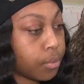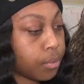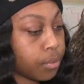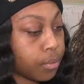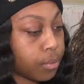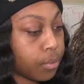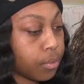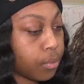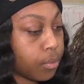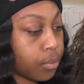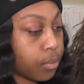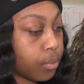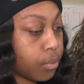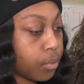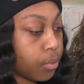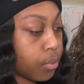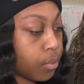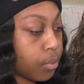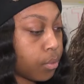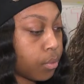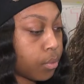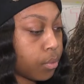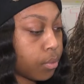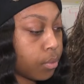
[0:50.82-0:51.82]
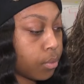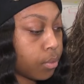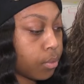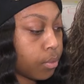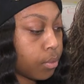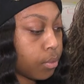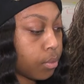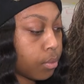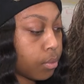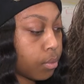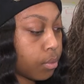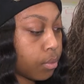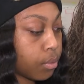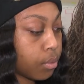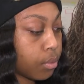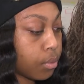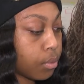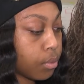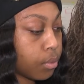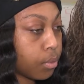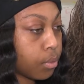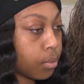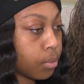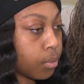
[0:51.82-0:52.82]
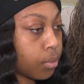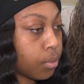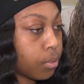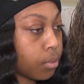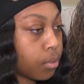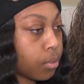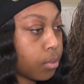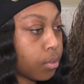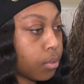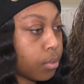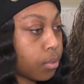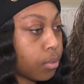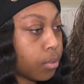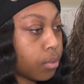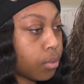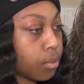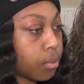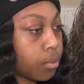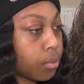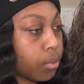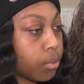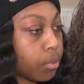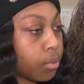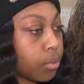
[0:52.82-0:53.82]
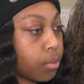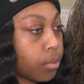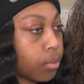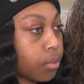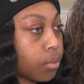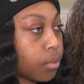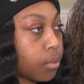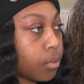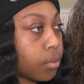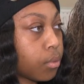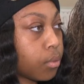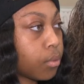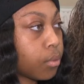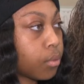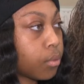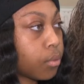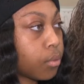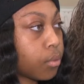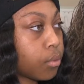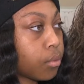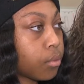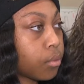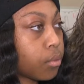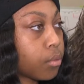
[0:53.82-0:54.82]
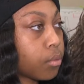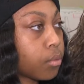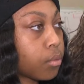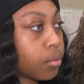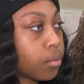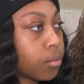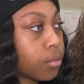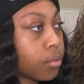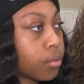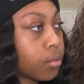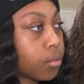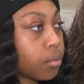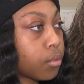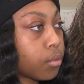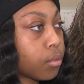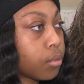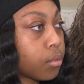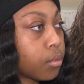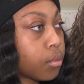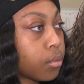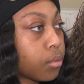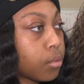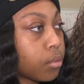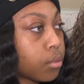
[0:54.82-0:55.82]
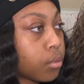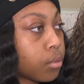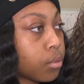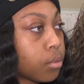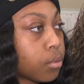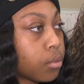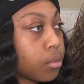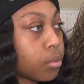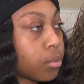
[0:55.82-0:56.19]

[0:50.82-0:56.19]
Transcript: No words are spoken by the person on screen.